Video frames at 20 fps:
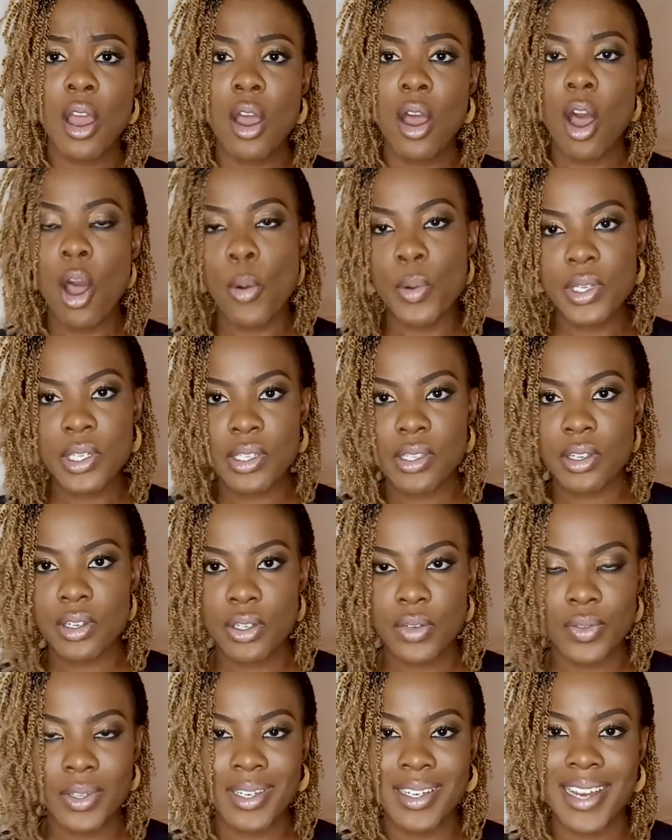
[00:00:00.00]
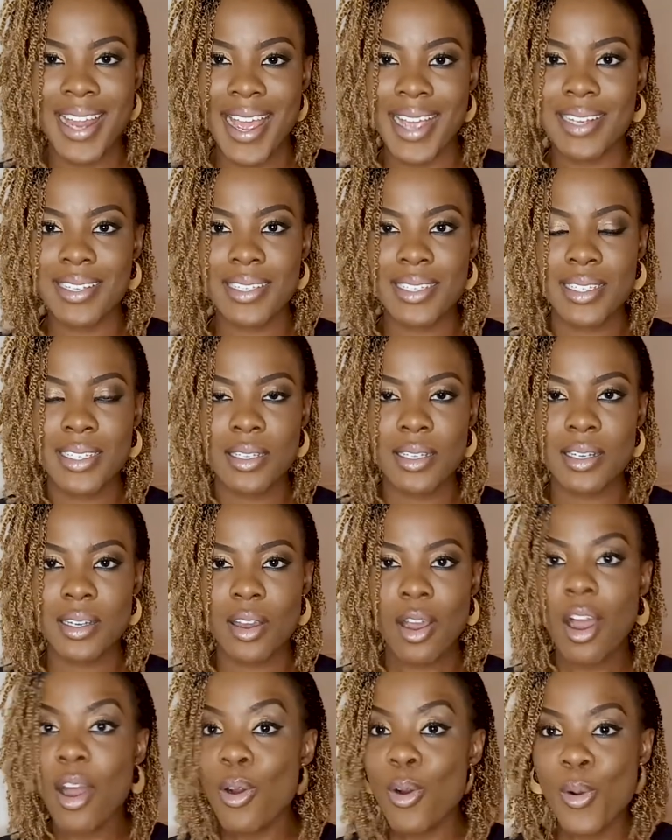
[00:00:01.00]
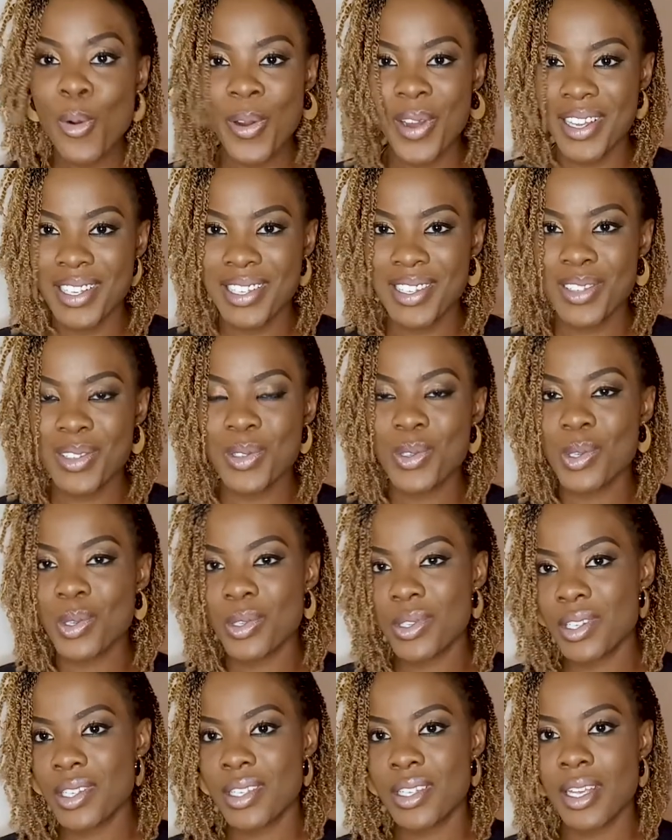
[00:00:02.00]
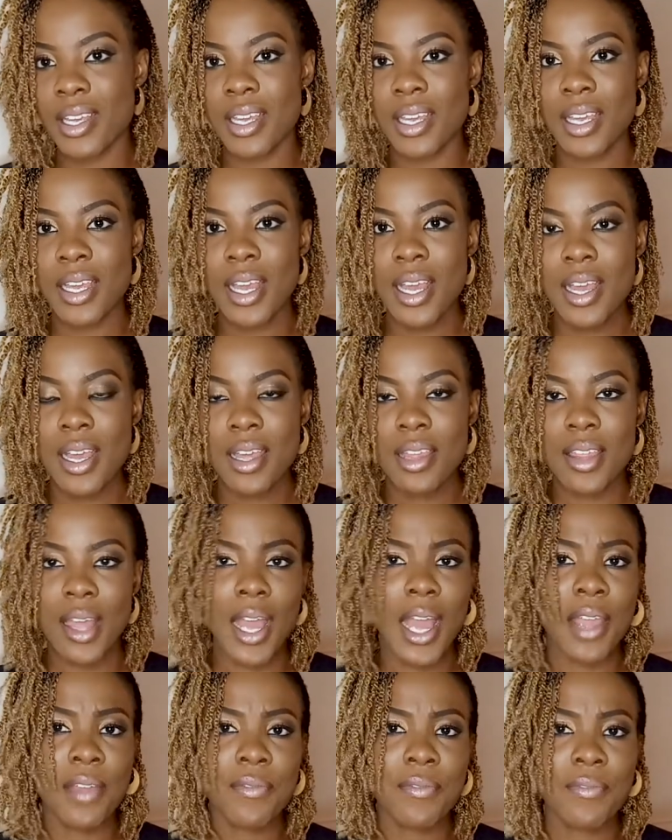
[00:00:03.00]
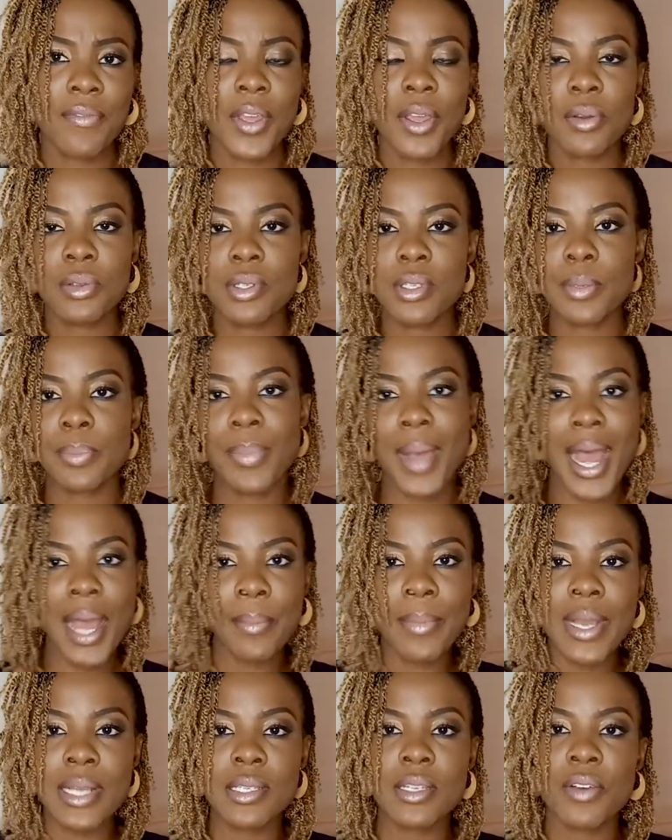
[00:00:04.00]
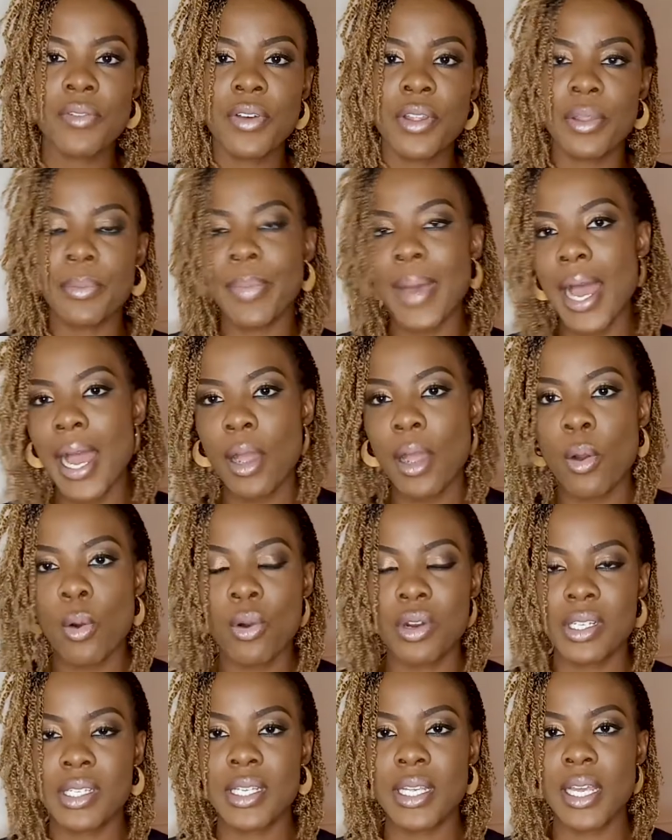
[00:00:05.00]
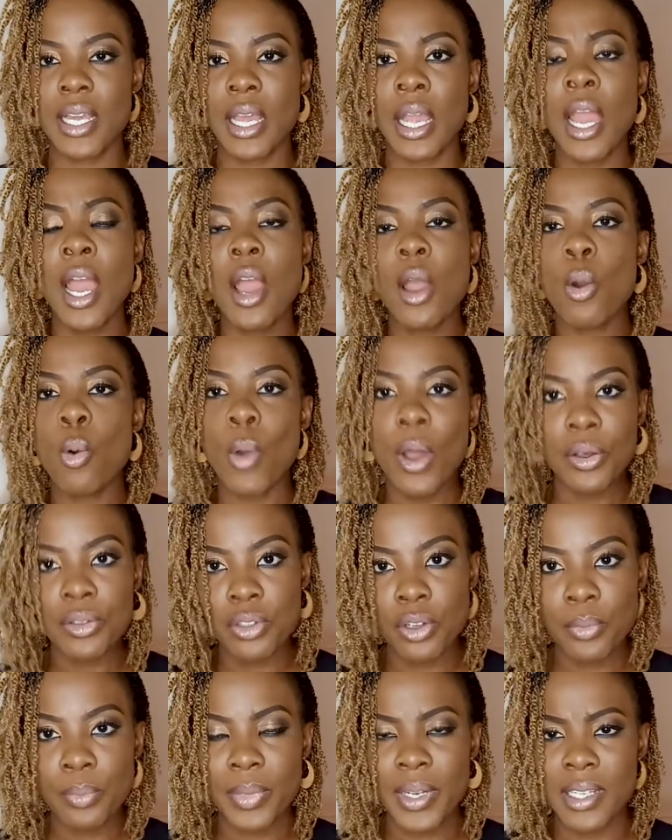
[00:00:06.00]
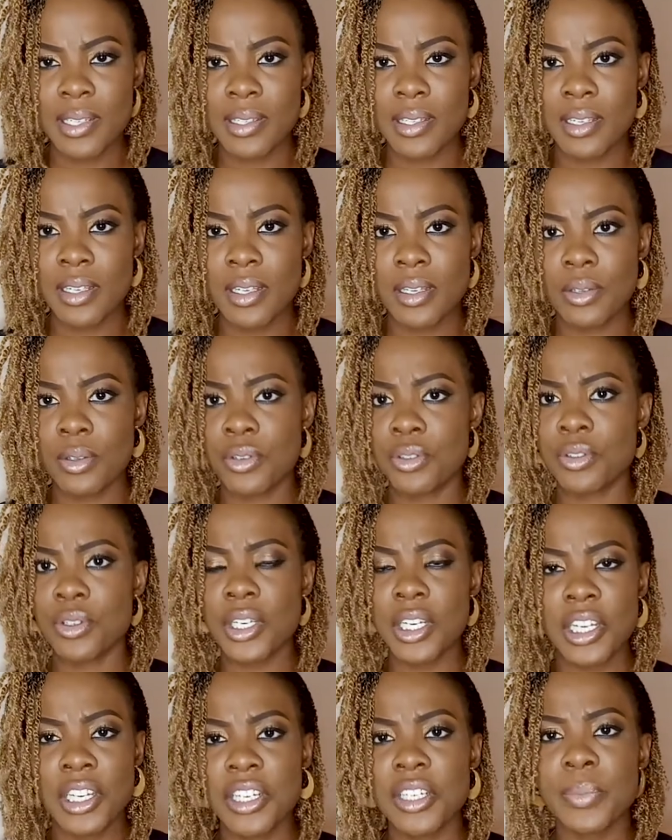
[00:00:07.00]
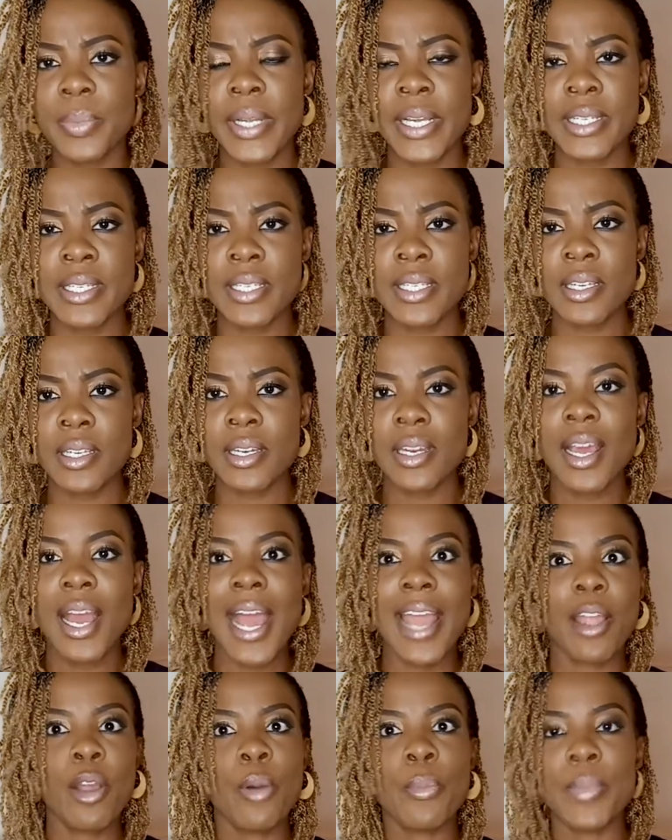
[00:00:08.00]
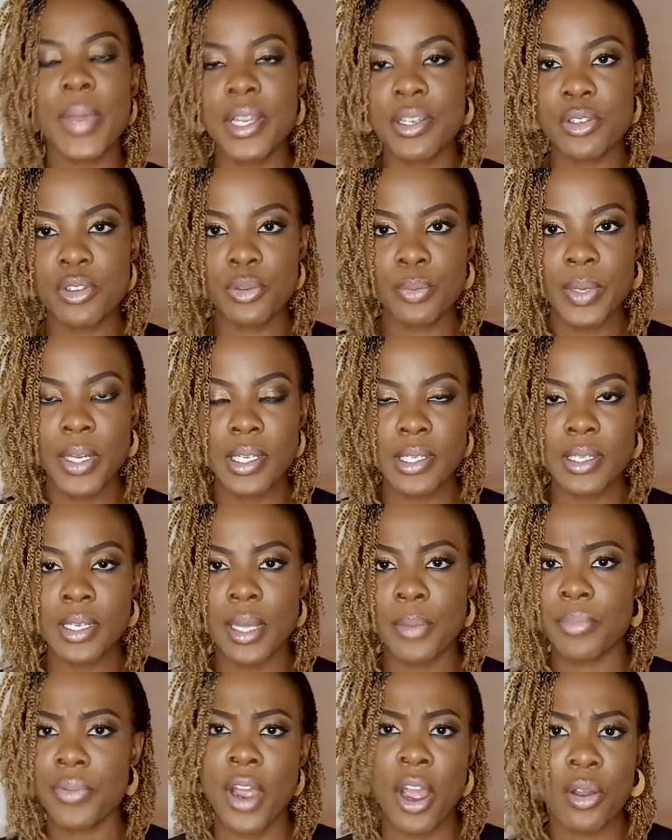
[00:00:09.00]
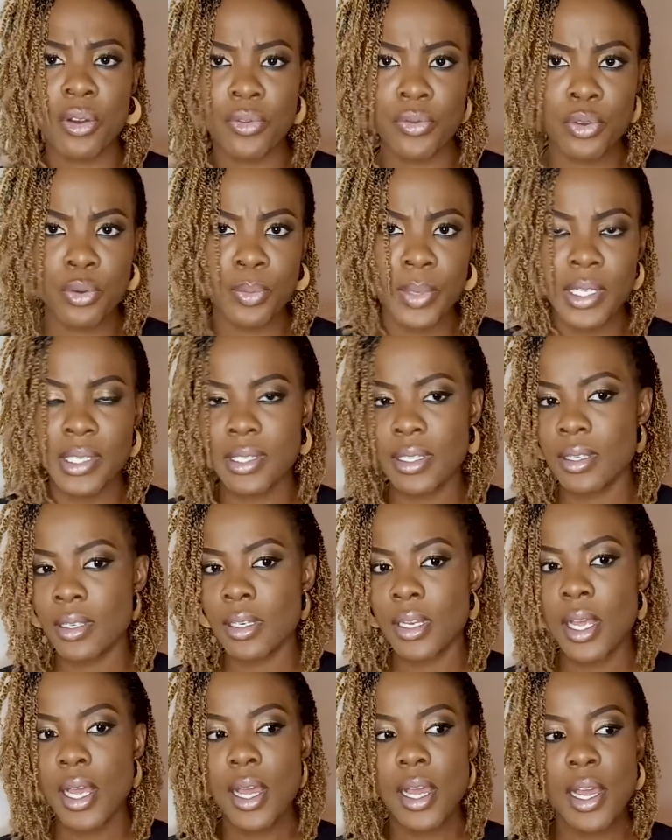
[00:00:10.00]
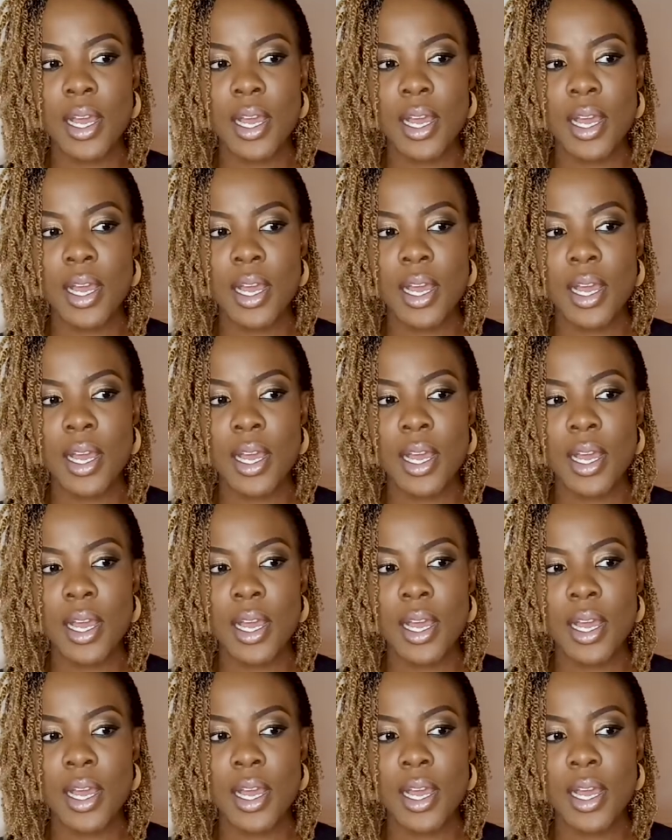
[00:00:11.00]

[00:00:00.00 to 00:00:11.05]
always in search of the next conquest, so to say, that I failed to pat myself on the back or say, well done, Blessyn, you're doing good, Blessyn. I commend you, Blessyn, I'm proud of you, Blessyn.